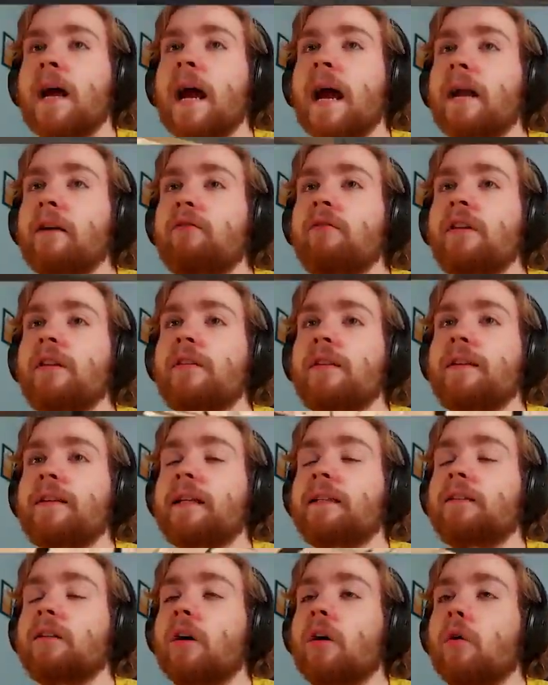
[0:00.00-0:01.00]
I really think
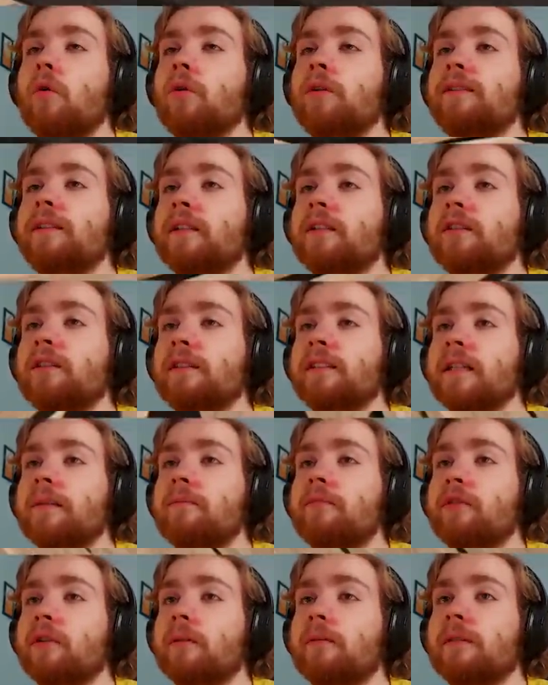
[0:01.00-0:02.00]
that oak shares the
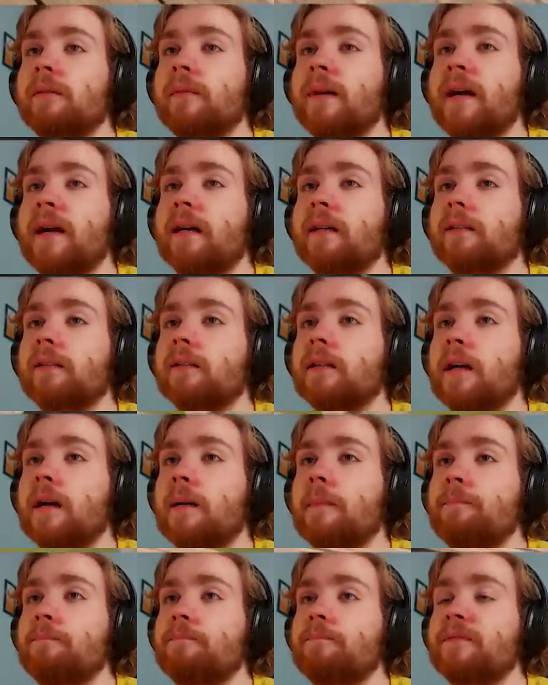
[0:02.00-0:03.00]
same problem as
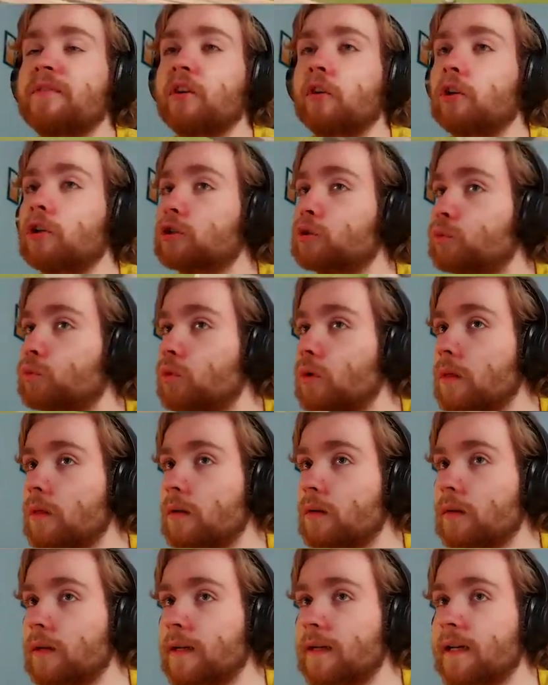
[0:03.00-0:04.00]
um, Torchwood
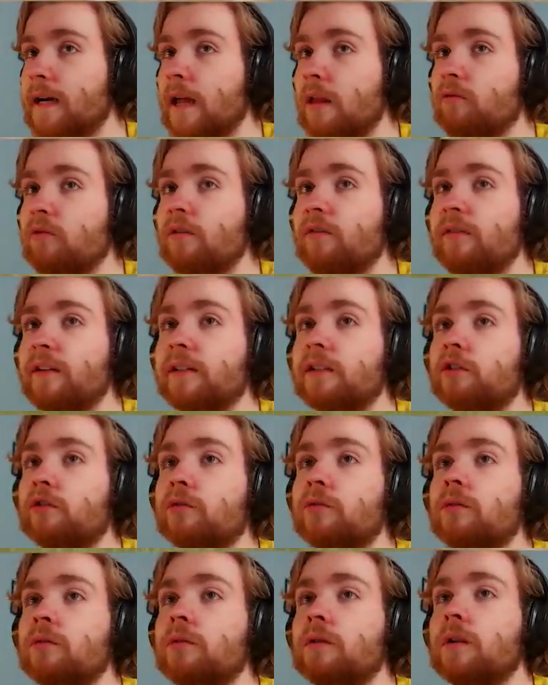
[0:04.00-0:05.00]
in Garden Warfare
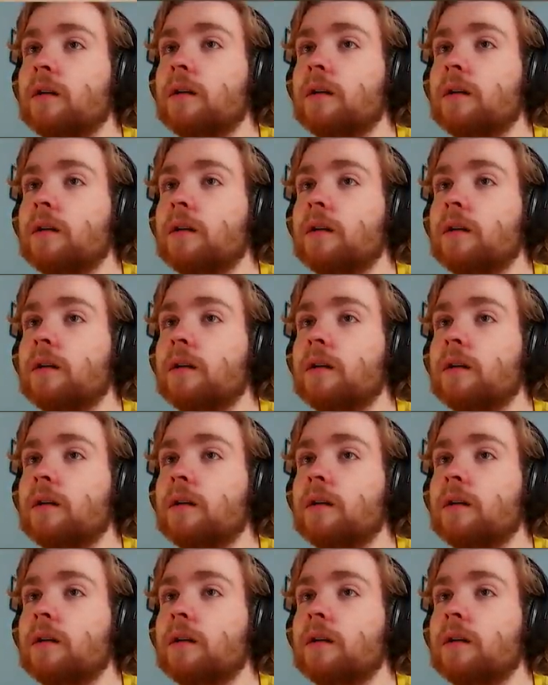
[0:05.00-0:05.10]
2.